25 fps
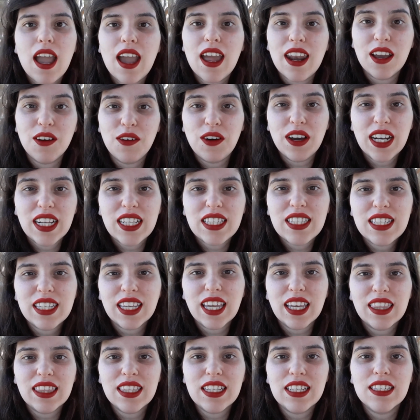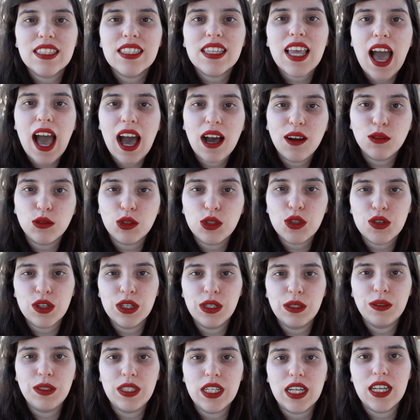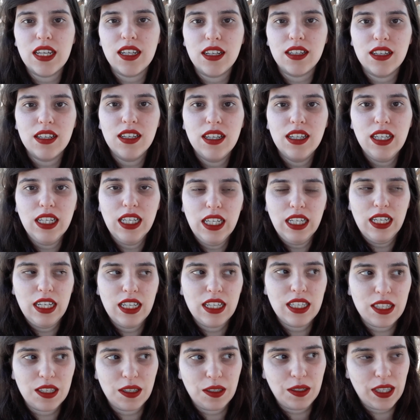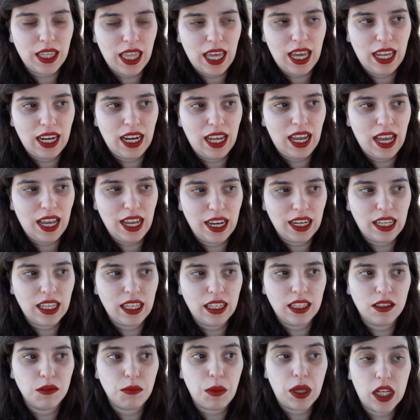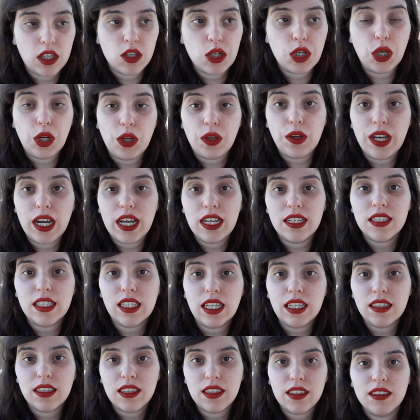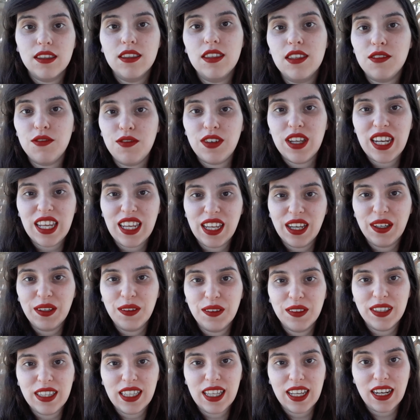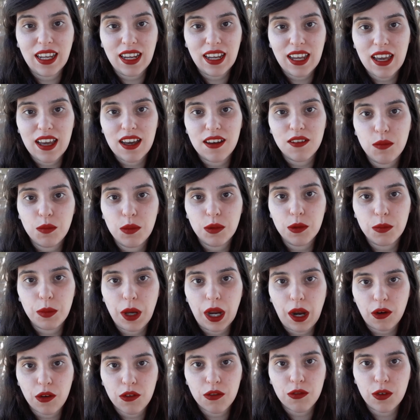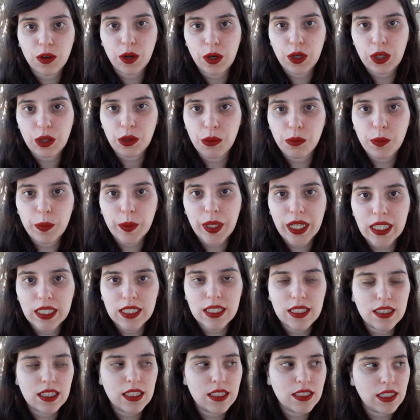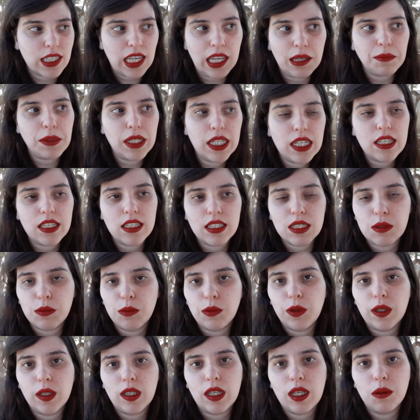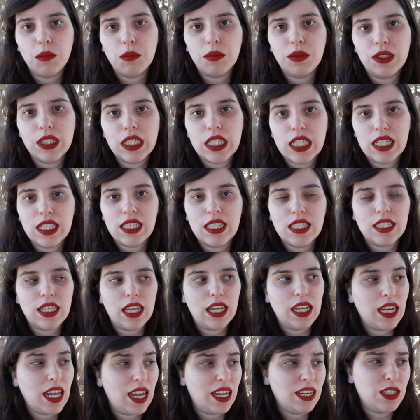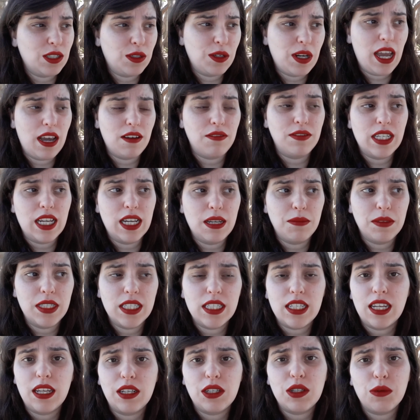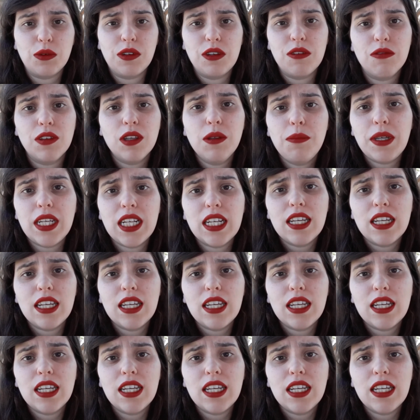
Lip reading: And I wanted to get this outro done so that I can make sure you guys get the video that I have prepared for you. But this segment is really important, and I don't have time today to refilm it.